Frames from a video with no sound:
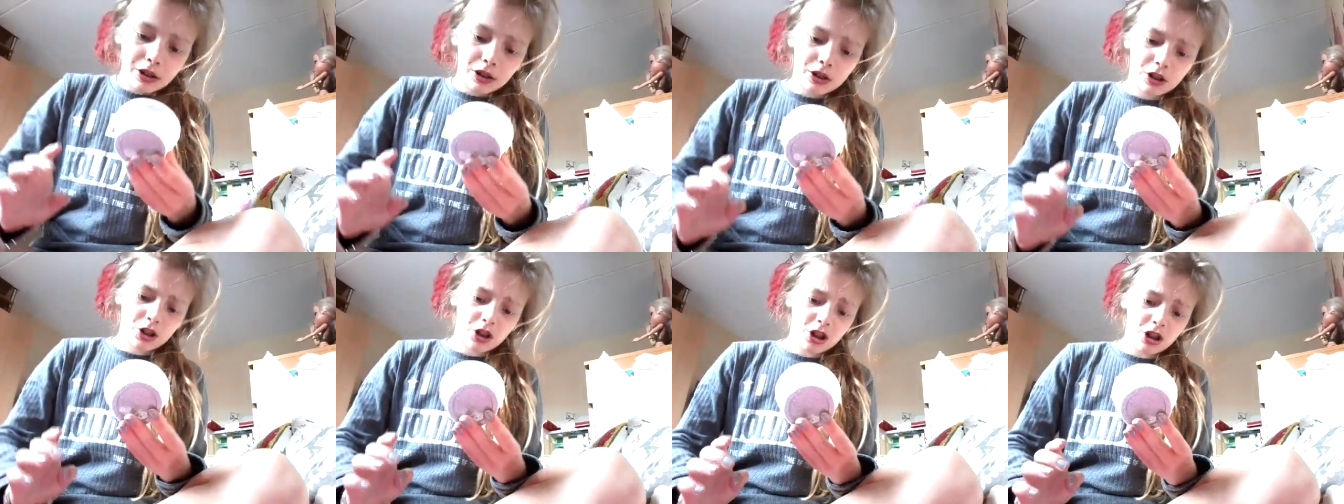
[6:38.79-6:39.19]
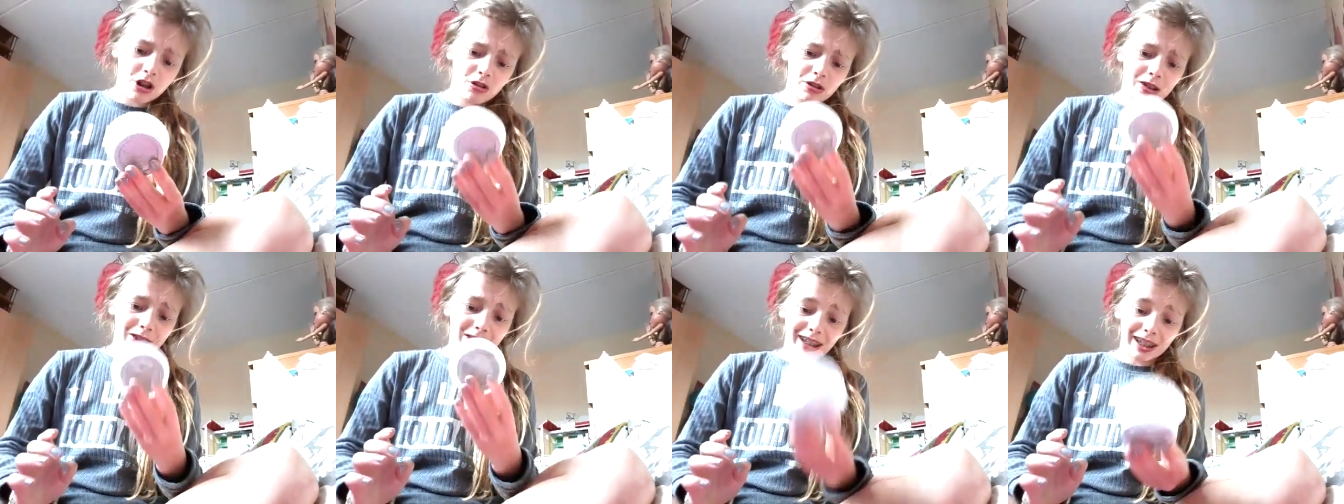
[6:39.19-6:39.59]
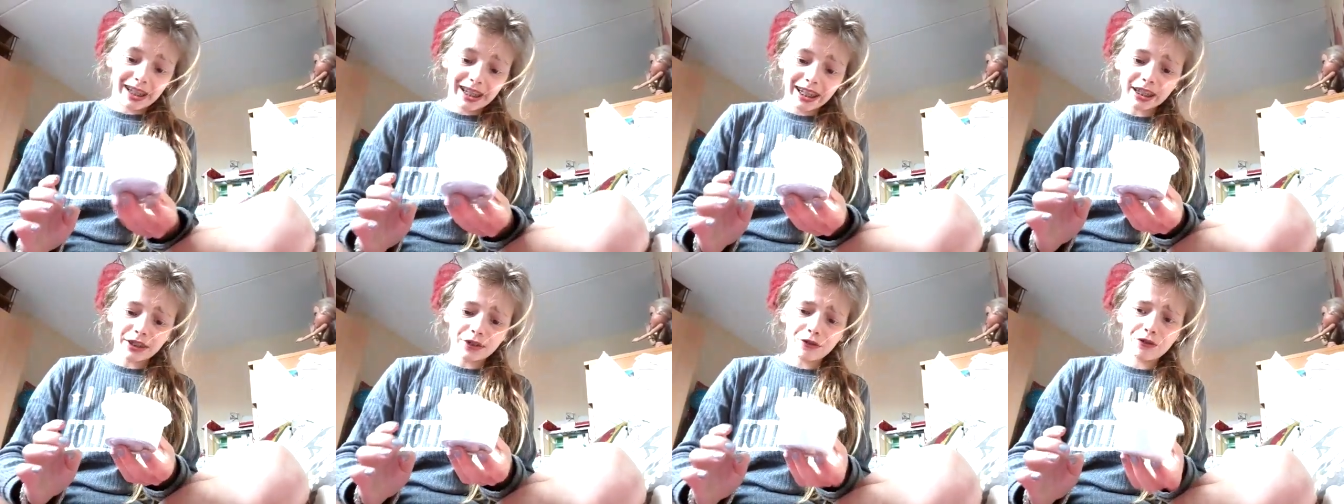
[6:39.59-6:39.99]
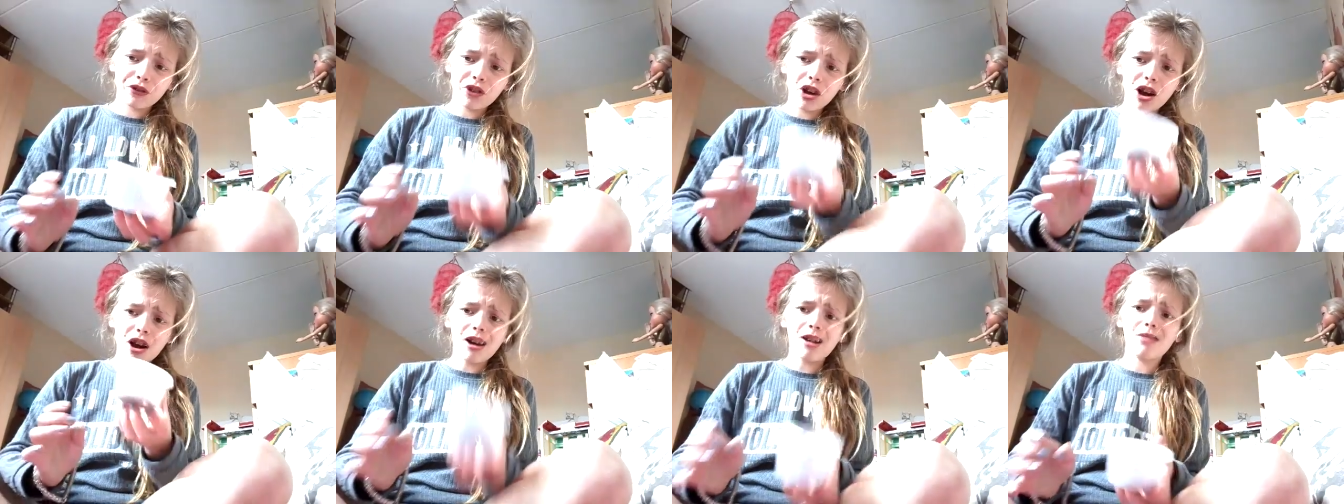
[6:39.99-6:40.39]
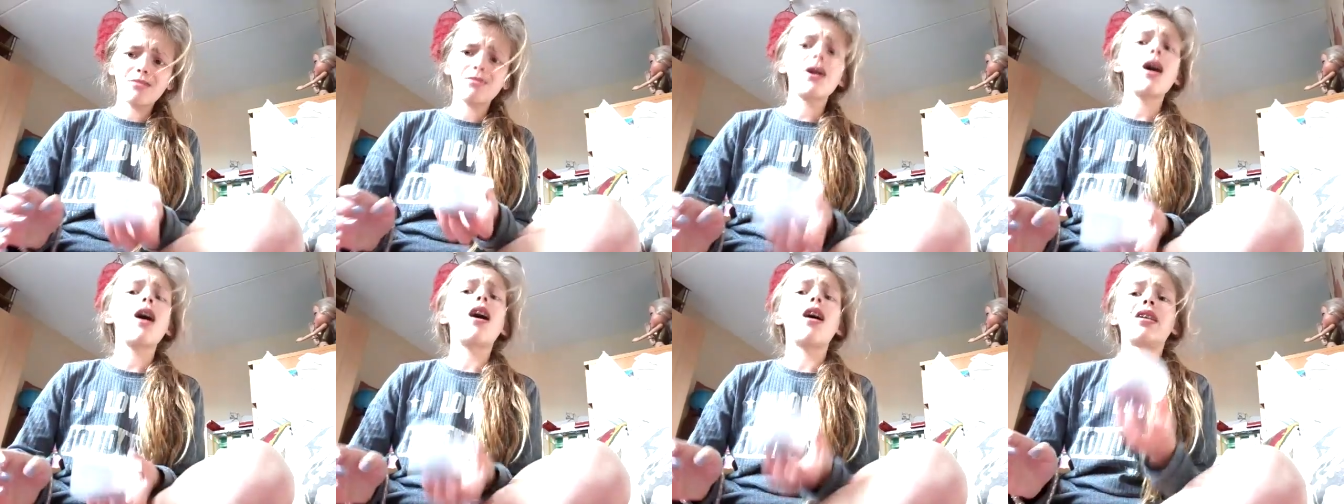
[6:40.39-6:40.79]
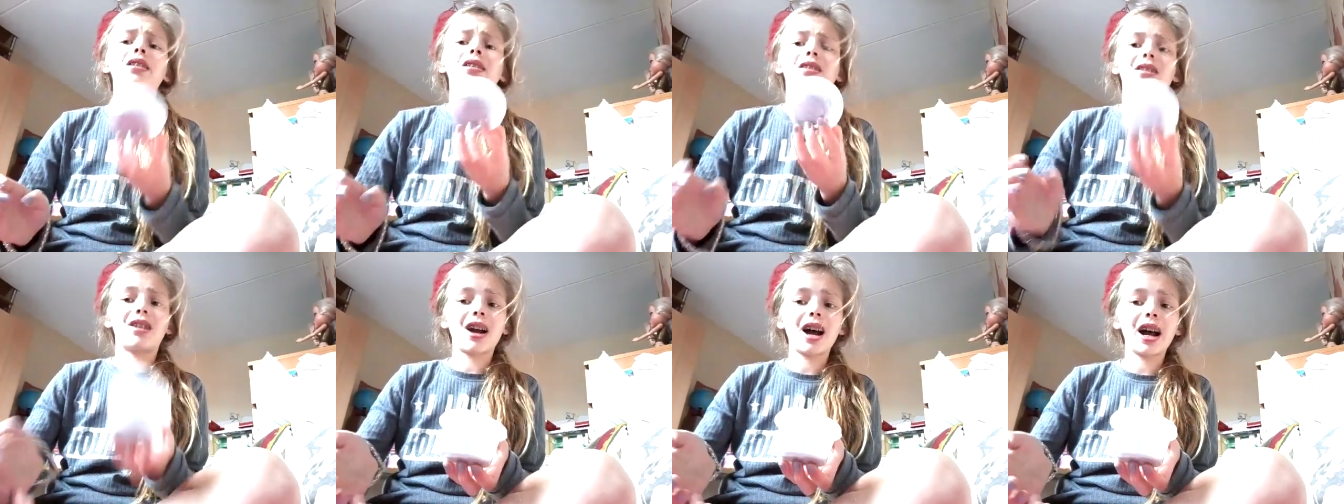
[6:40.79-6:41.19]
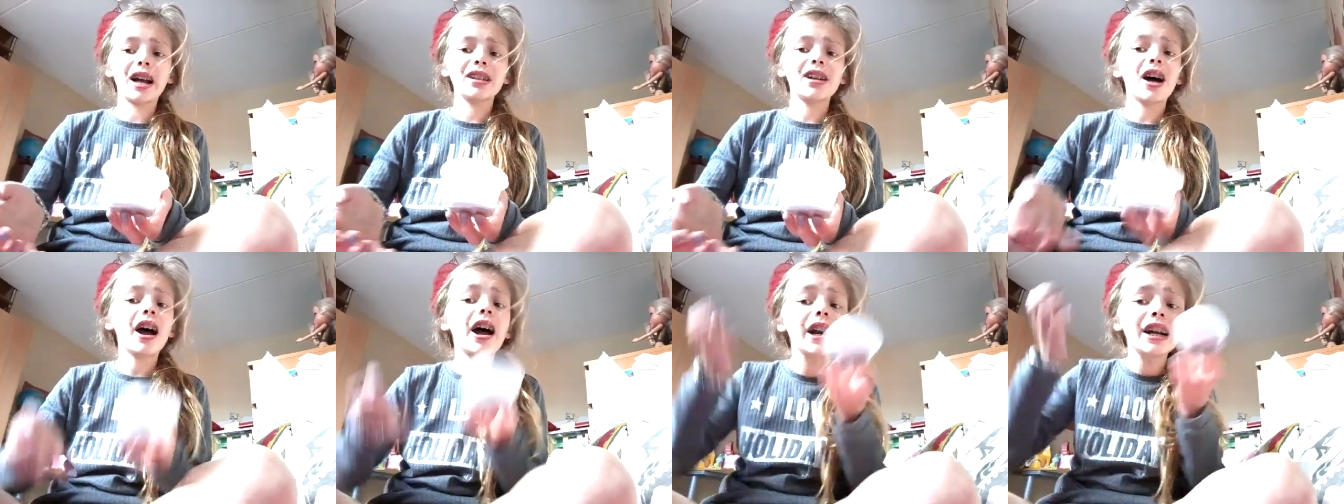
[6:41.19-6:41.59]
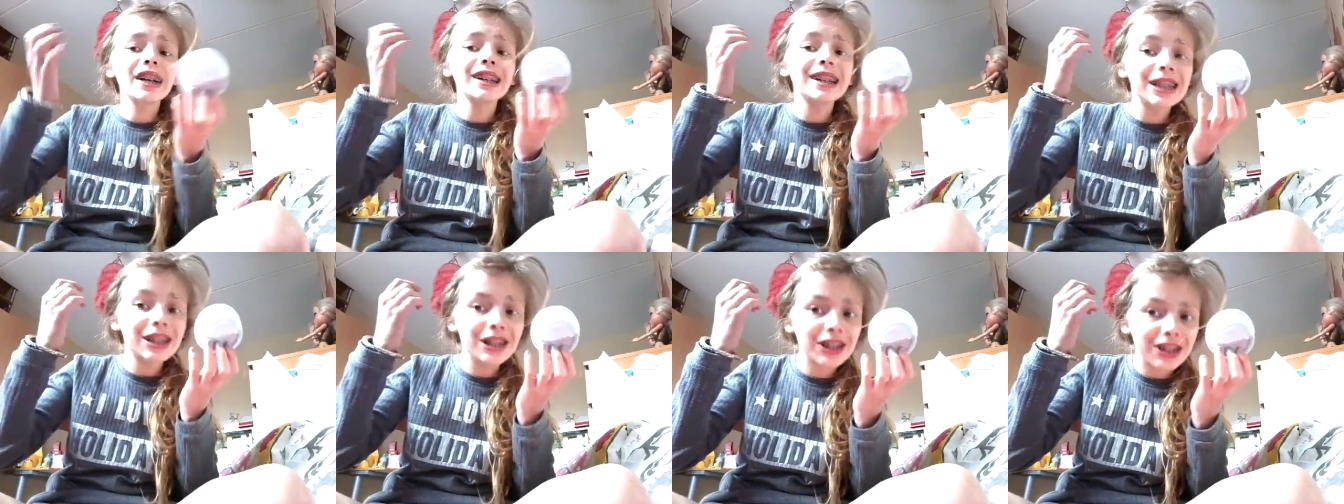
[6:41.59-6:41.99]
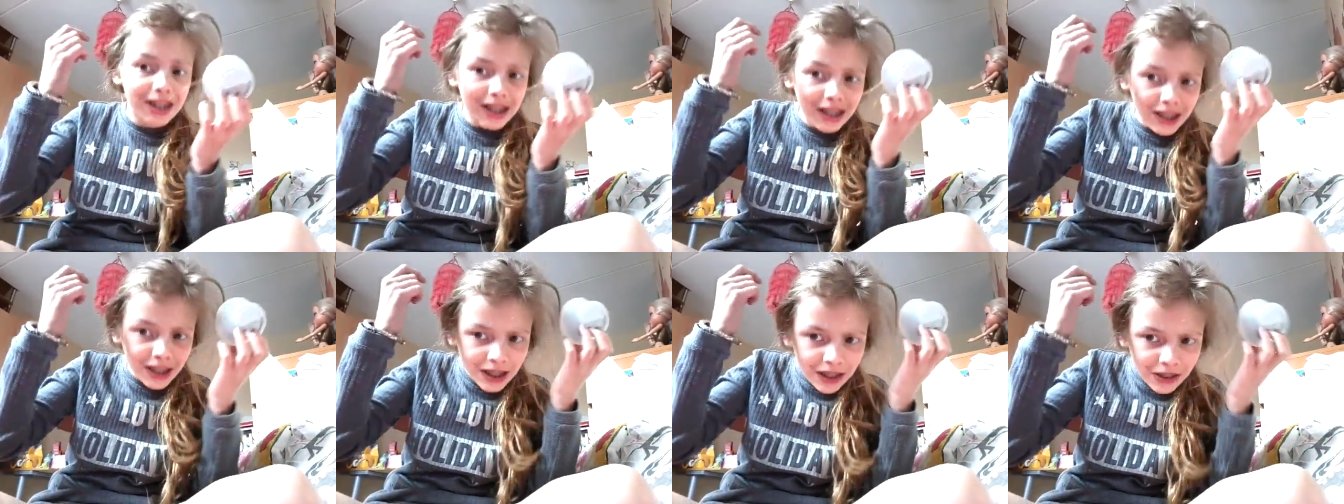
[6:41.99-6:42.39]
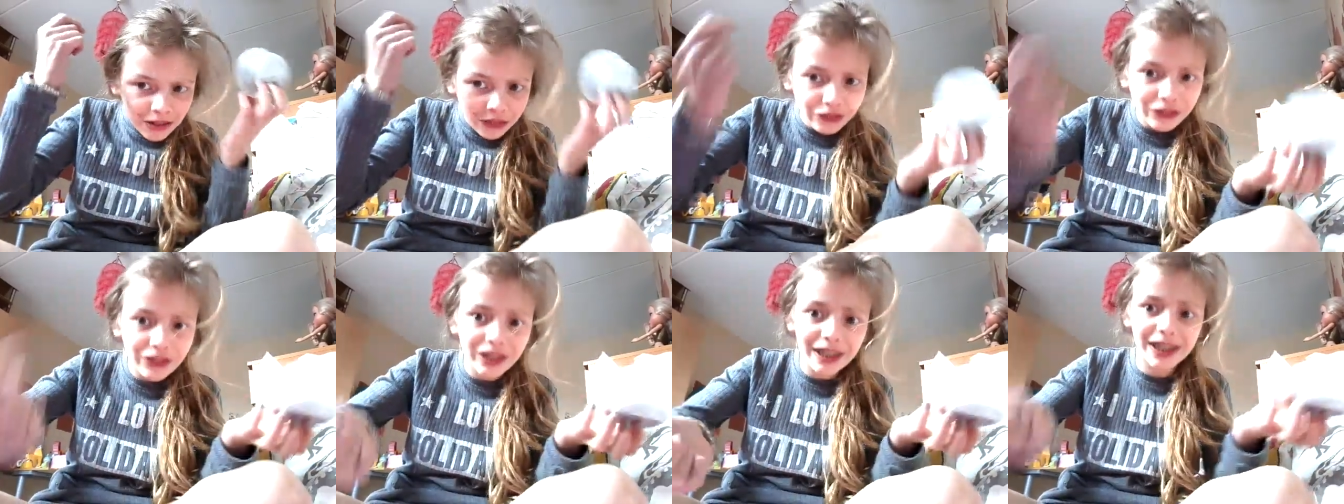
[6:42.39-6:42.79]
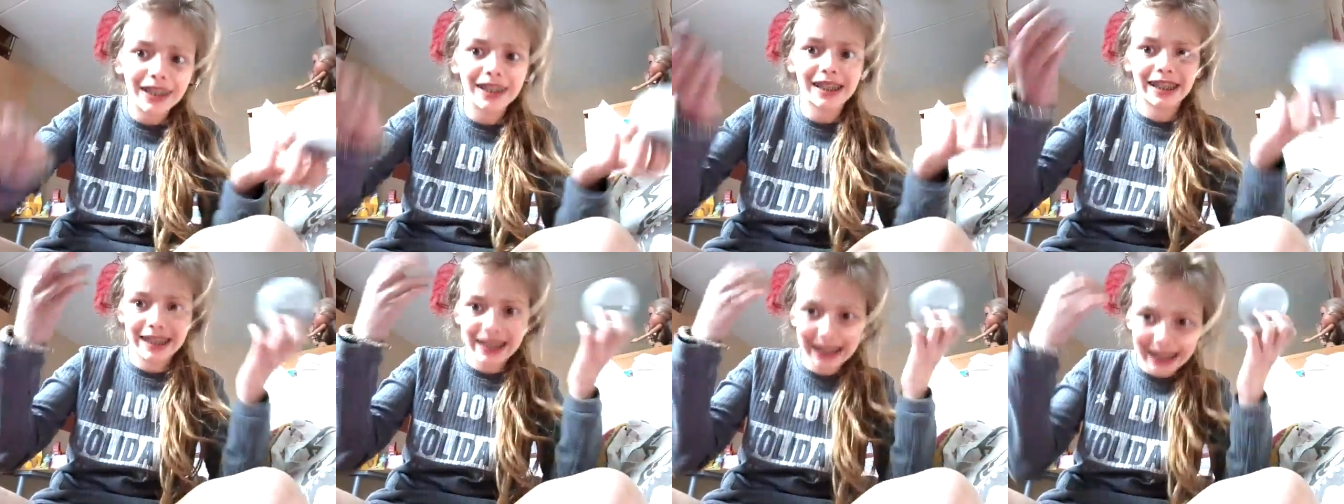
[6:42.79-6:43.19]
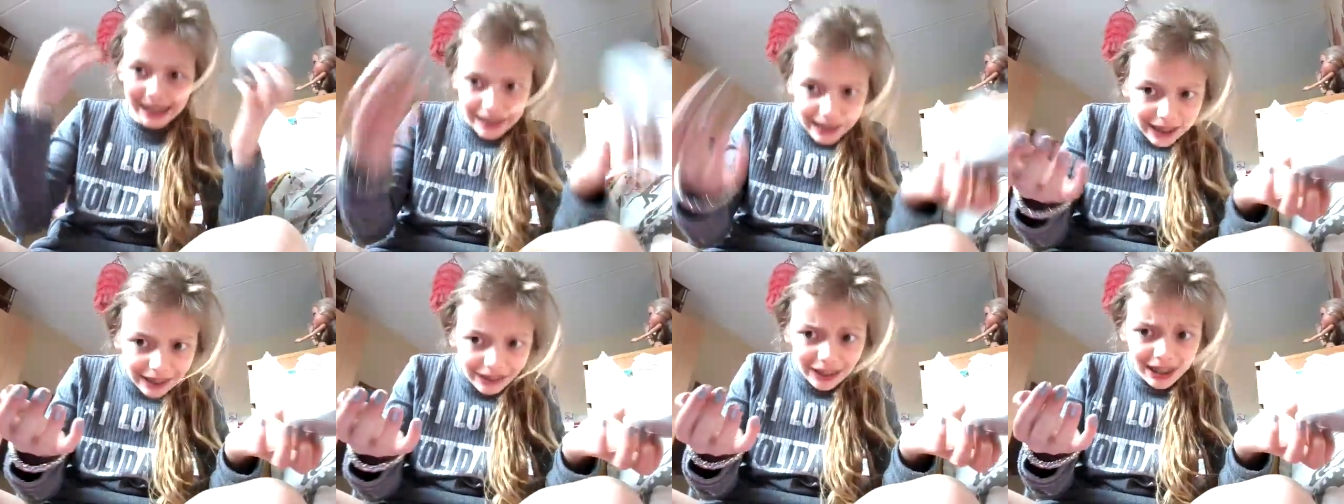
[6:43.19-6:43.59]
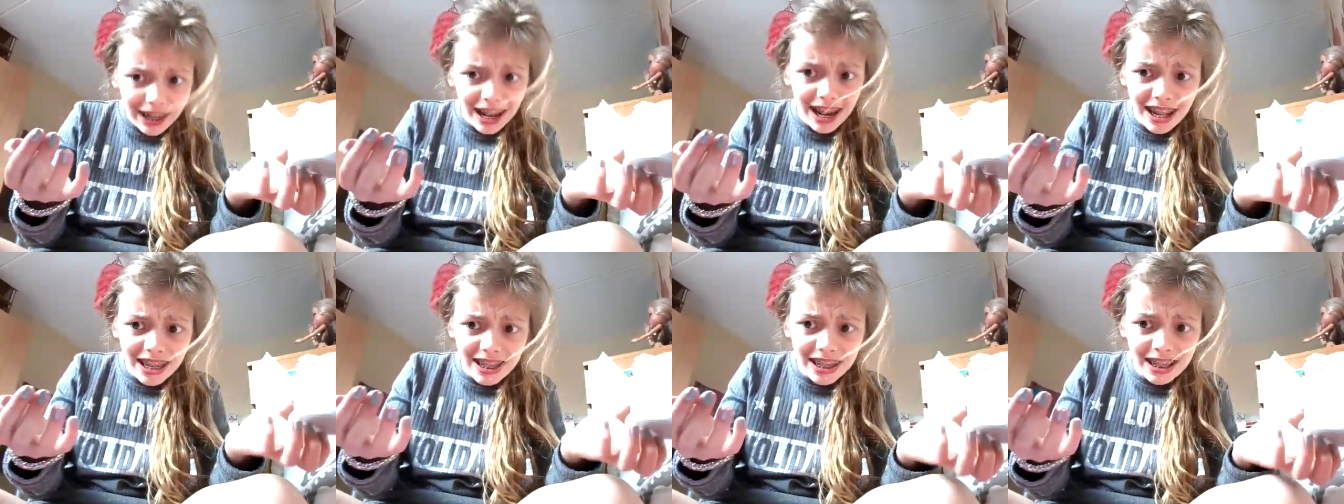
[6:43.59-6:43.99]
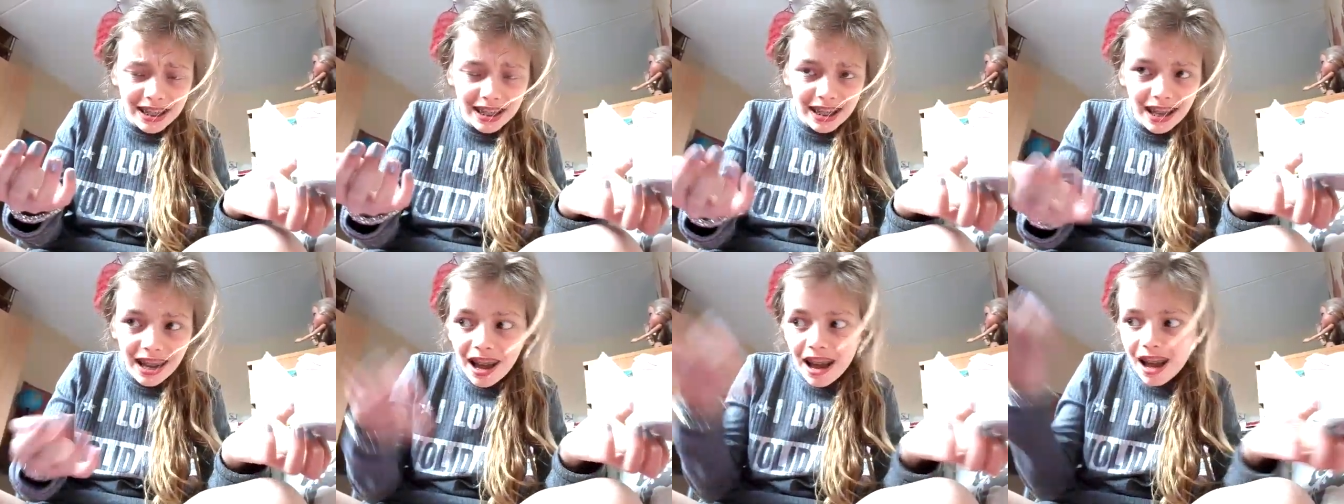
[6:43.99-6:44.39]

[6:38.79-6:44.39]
So glitter foam, alright? Are you just freaking serious?